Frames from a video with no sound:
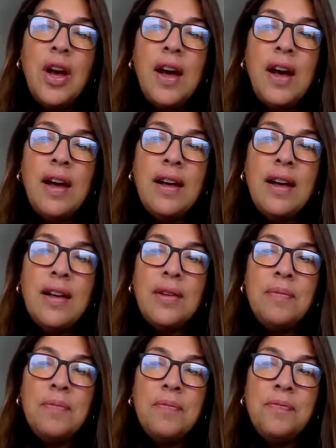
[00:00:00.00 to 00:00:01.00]

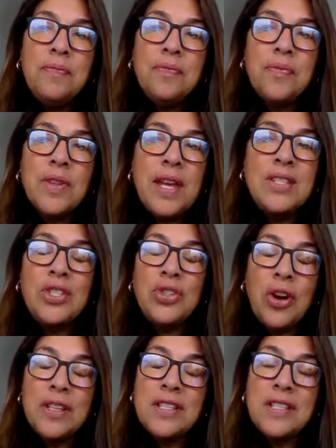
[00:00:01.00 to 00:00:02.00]
it
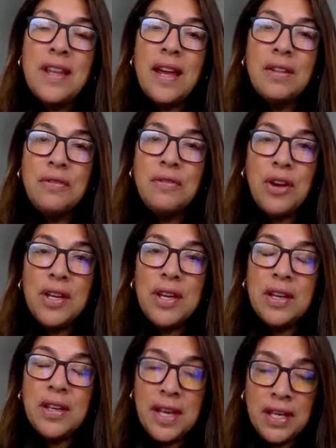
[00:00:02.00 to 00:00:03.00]
starts at a very
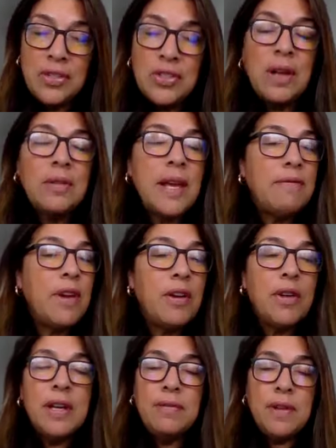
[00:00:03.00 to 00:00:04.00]
young age. I'll get
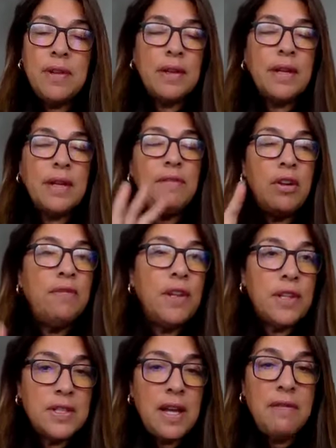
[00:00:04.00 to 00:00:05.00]
very
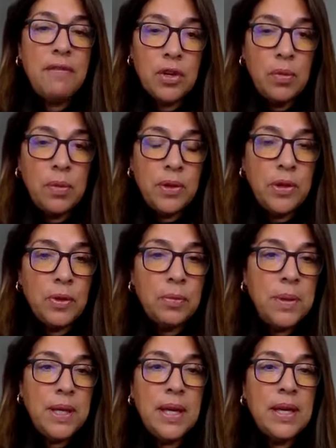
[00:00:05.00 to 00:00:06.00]
philosophical with
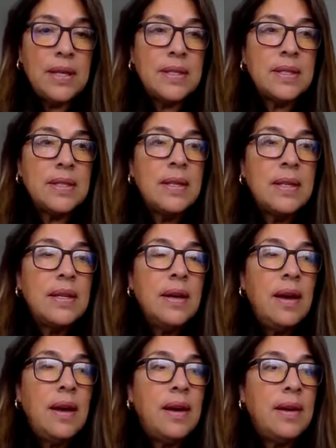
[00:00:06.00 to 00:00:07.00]
you because
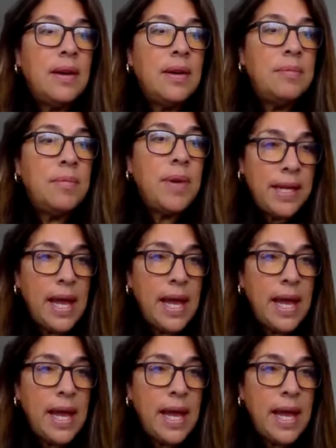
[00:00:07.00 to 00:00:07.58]
and